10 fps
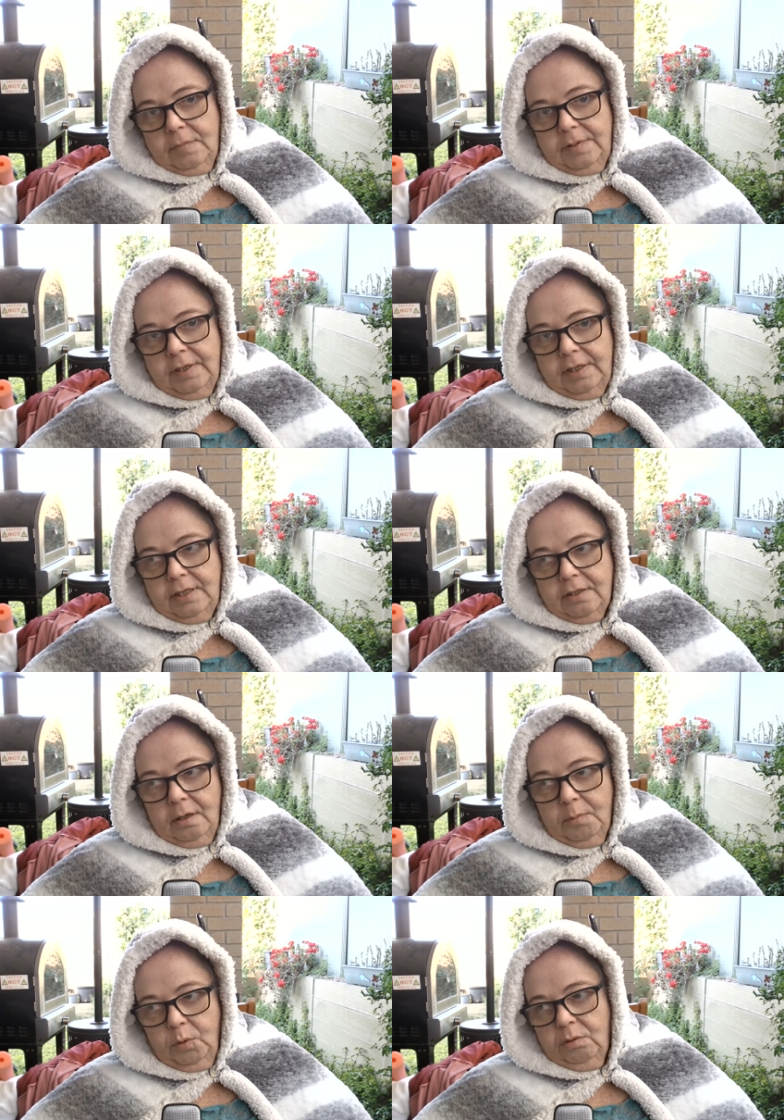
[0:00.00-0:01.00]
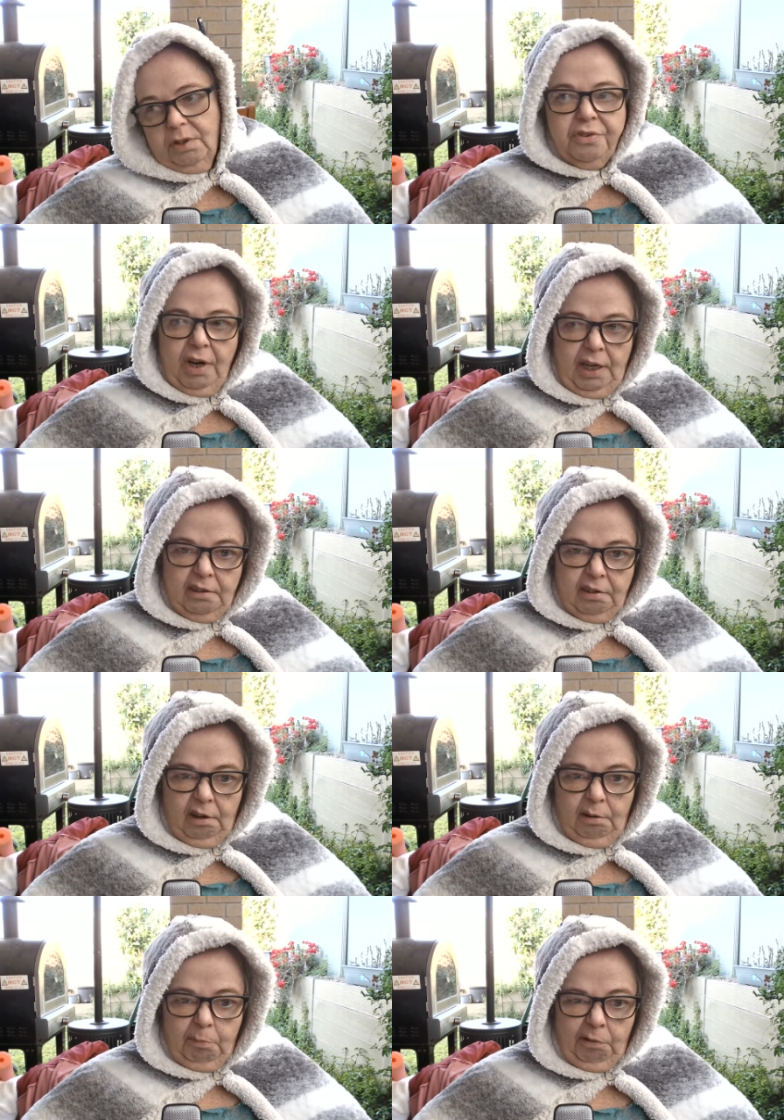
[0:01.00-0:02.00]
Sydney time or Australia
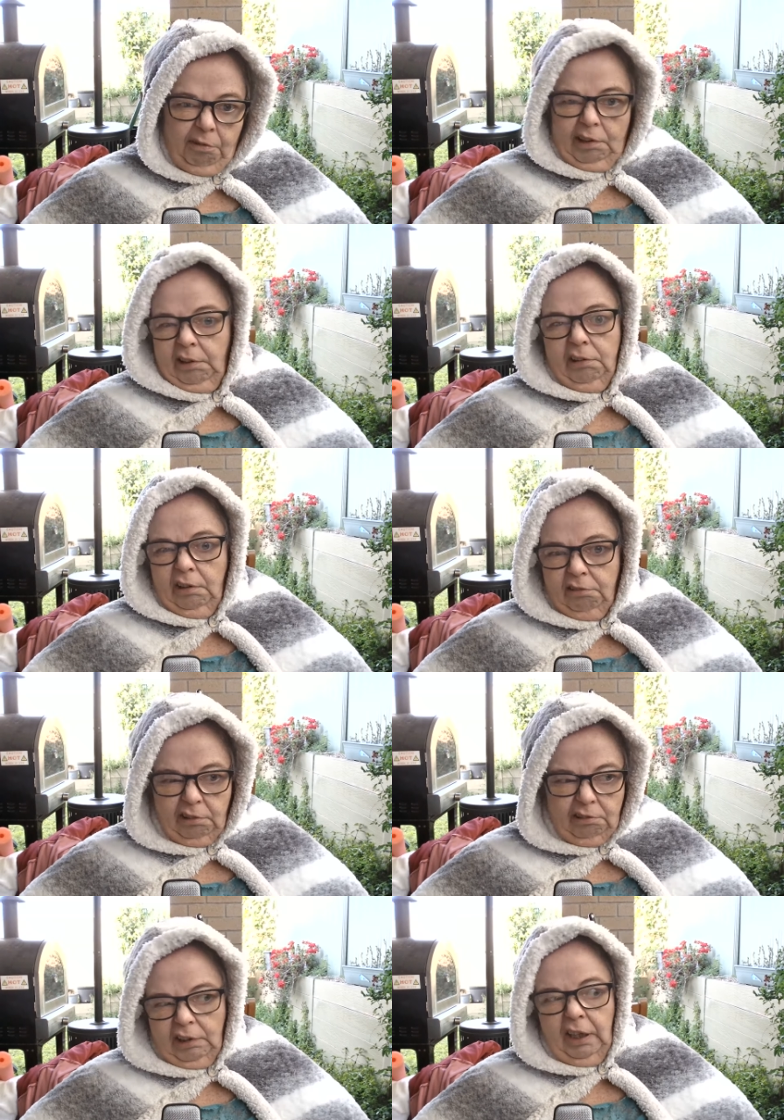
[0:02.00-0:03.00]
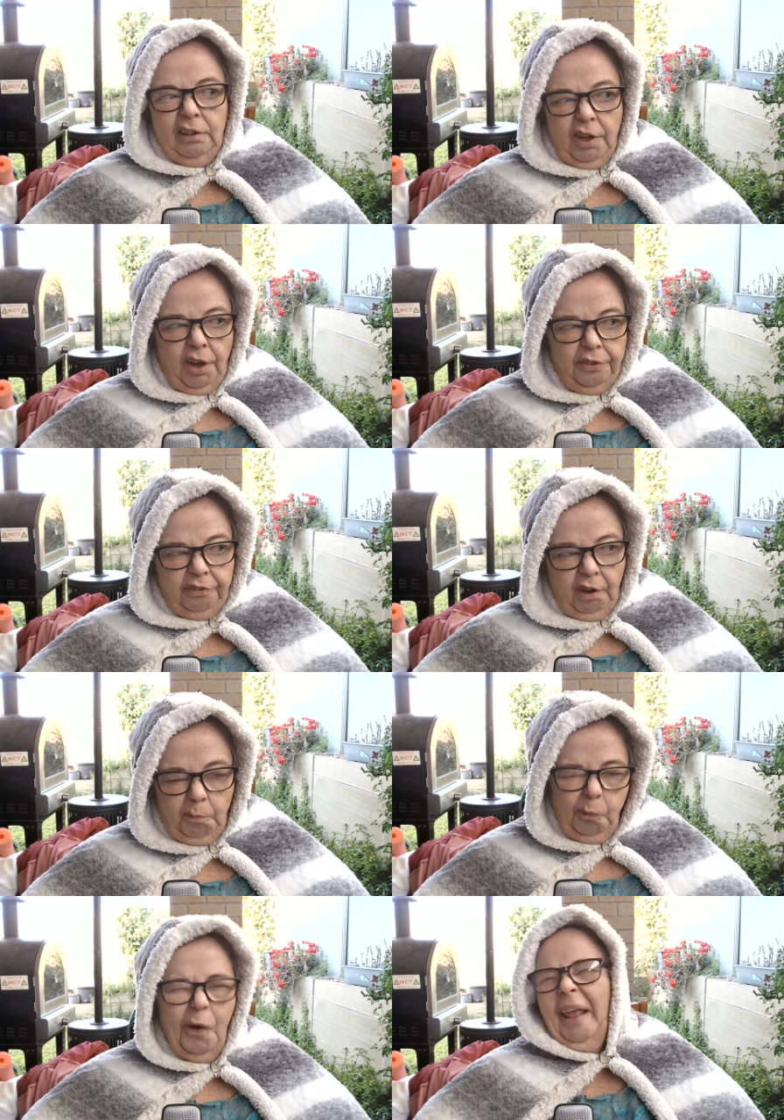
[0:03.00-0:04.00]
time or East Coast
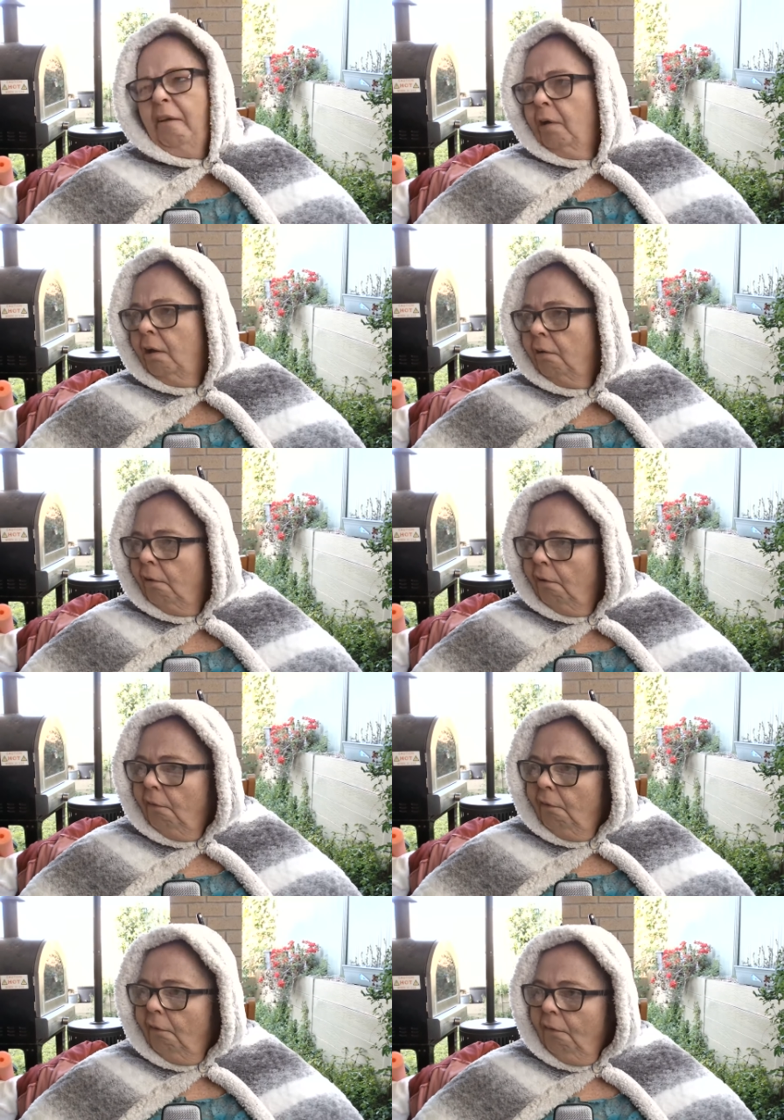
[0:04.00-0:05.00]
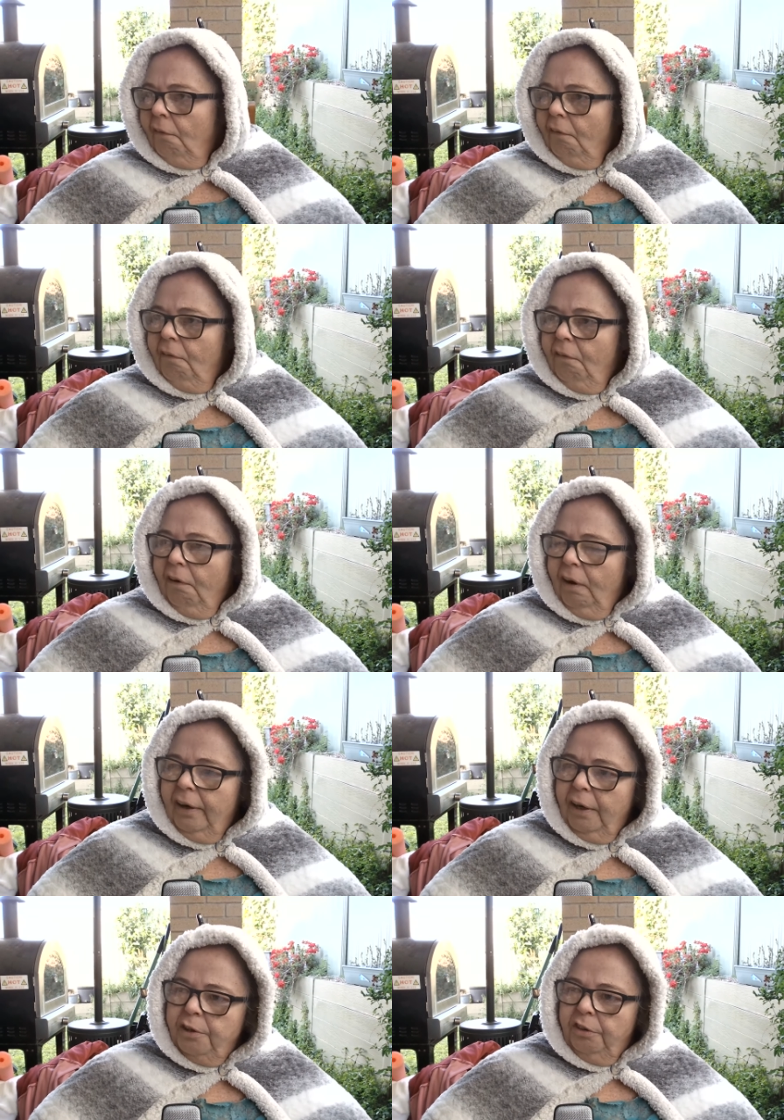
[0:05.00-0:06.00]
time, whatever. I
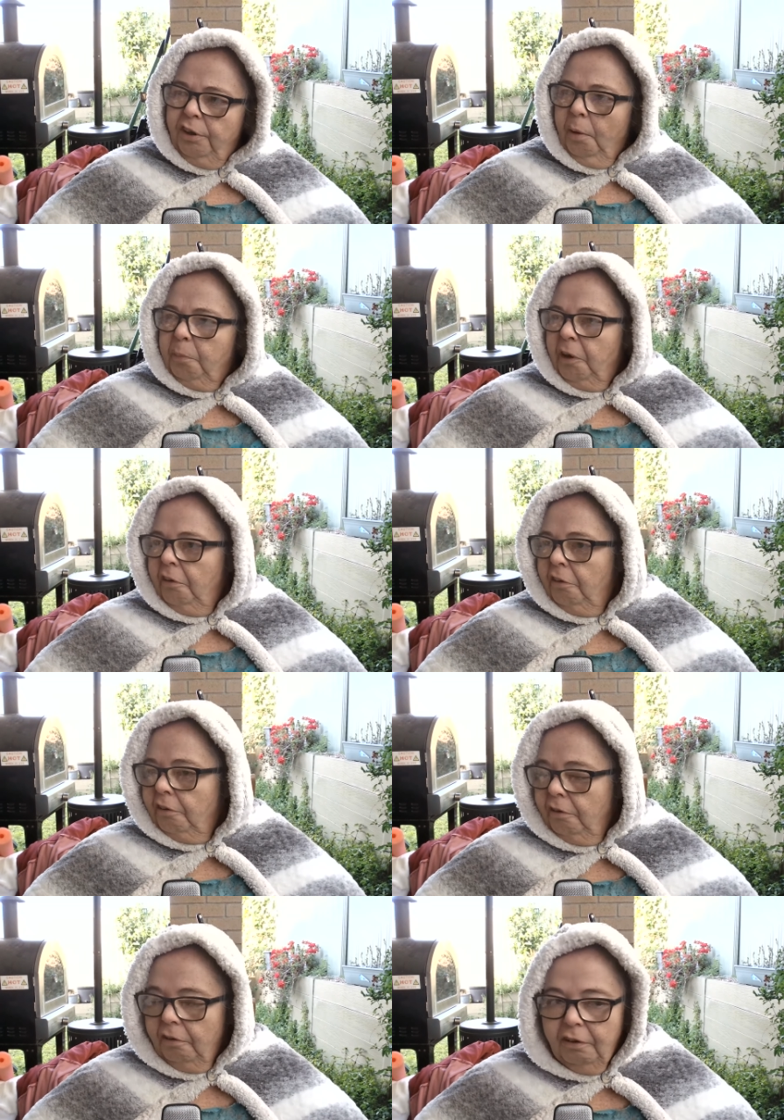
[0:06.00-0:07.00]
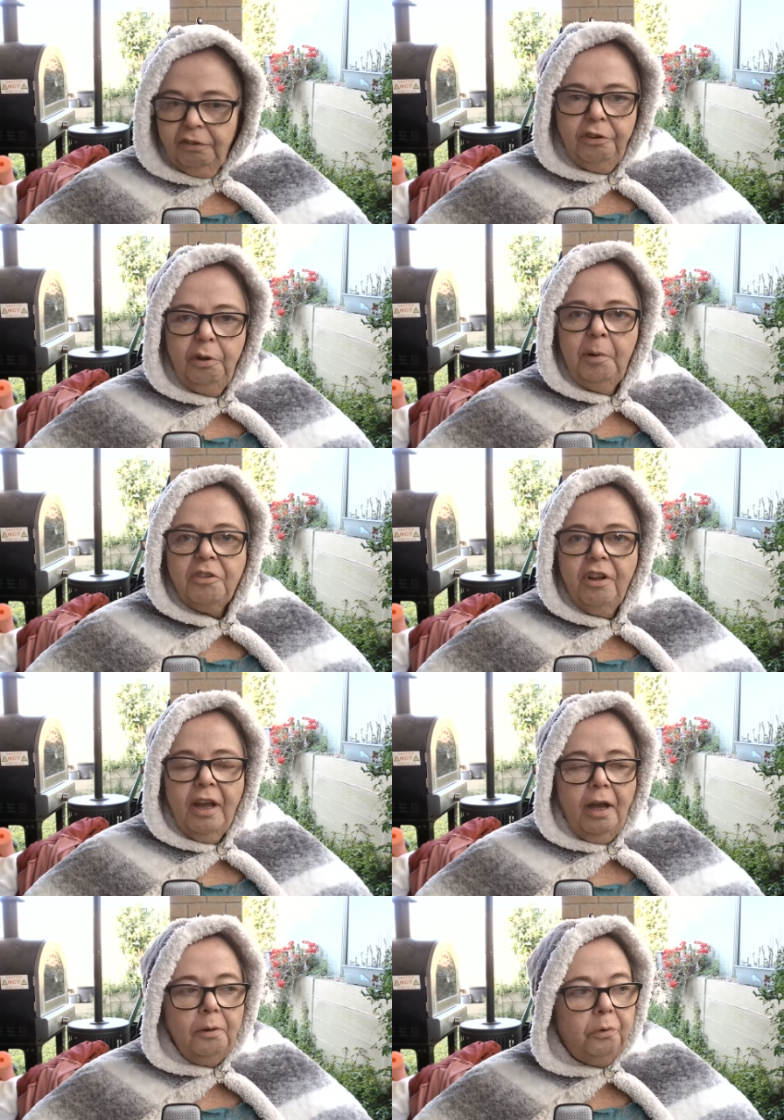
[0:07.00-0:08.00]
don't do time zones. It's too much like
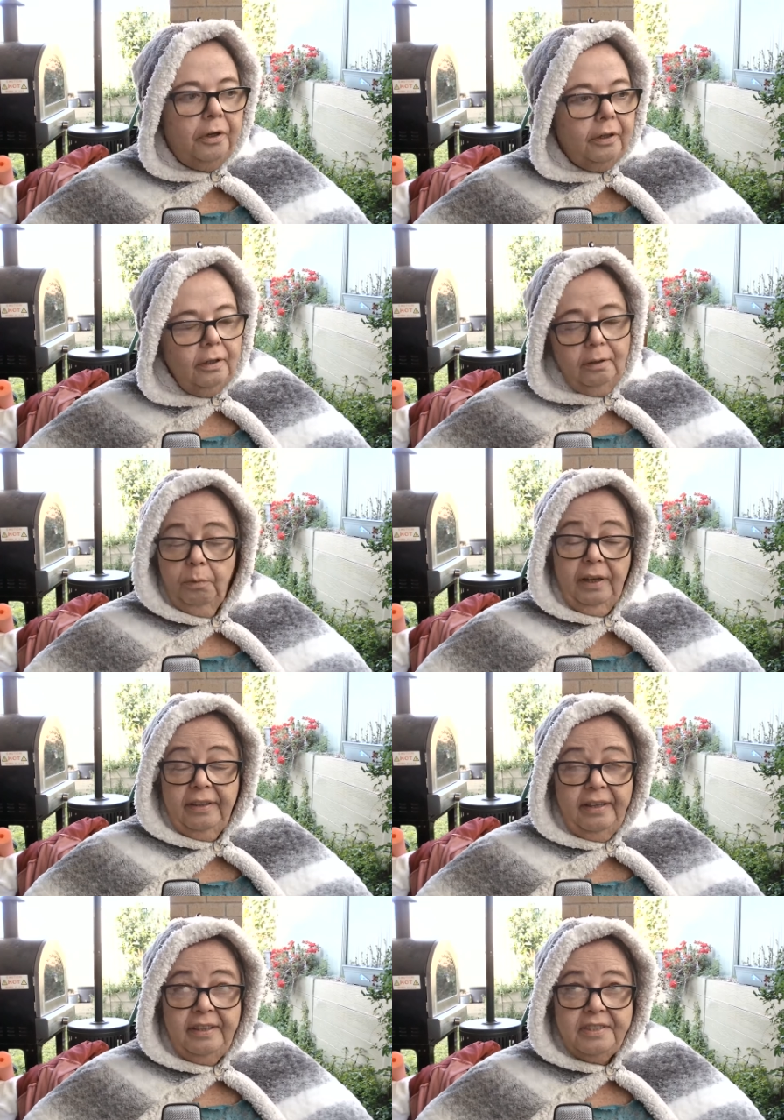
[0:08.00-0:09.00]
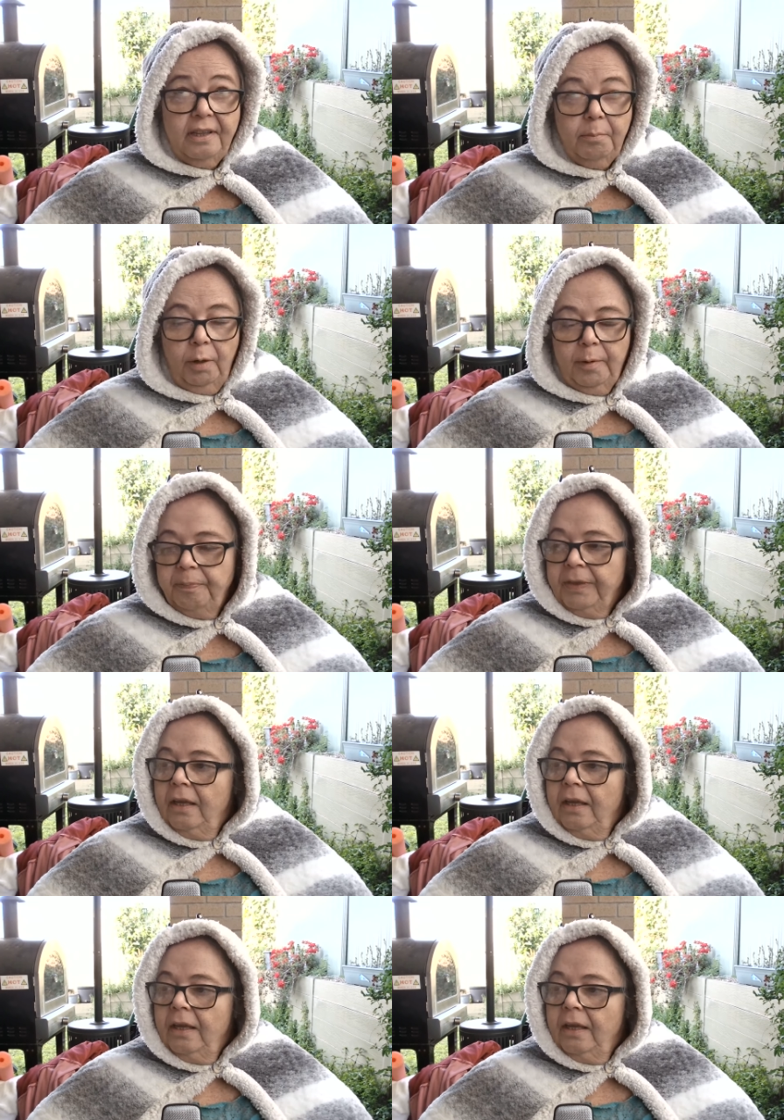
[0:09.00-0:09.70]
hard work. Well, it is at the moment.